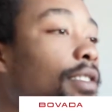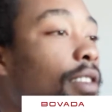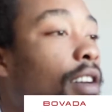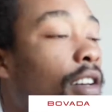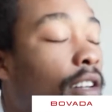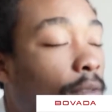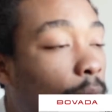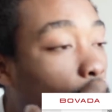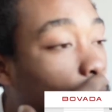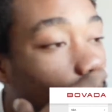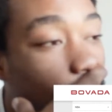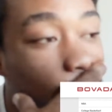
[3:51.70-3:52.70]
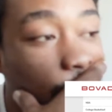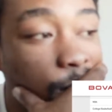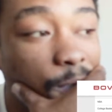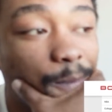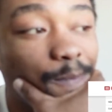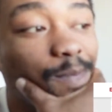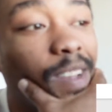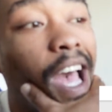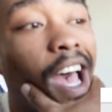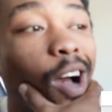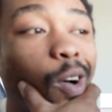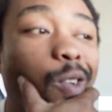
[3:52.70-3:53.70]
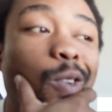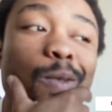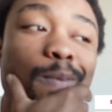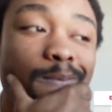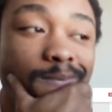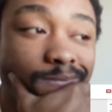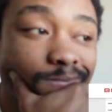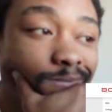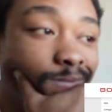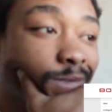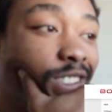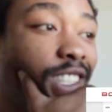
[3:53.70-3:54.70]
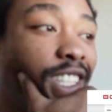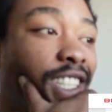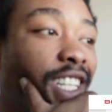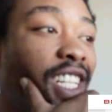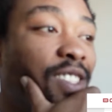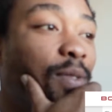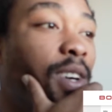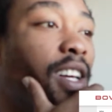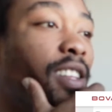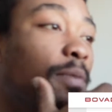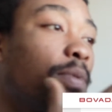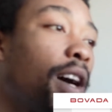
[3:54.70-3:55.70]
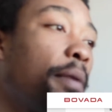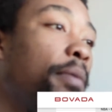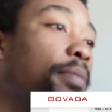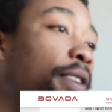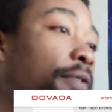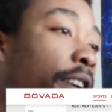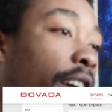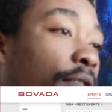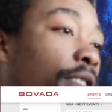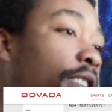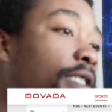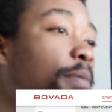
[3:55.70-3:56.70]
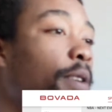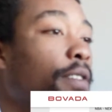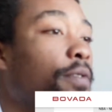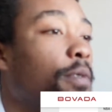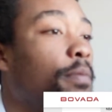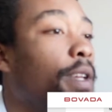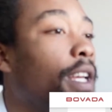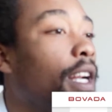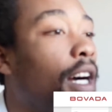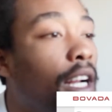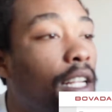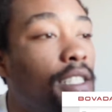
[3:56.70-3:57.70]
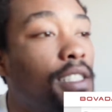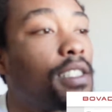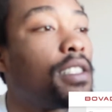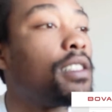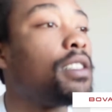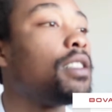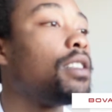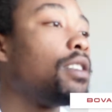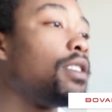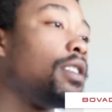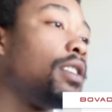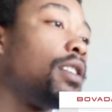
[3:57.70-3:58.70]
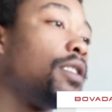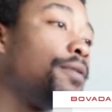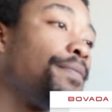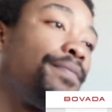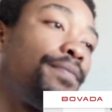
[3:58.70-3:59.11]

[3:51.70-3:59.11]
Warriors at home, so I think that's why they're probably favorites. But if we're being honest, I'm